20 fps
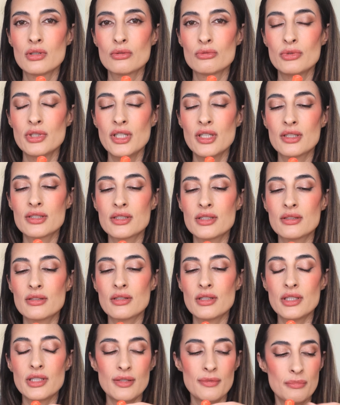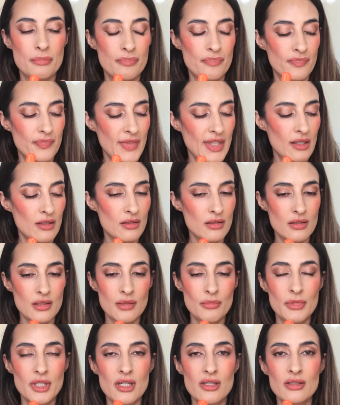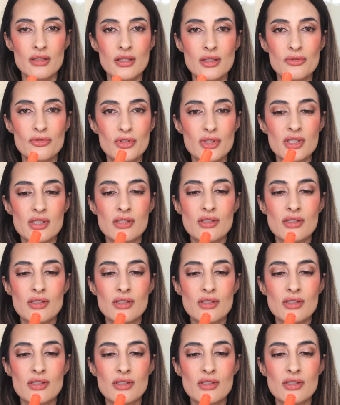reluctantly, because I'm not in love with this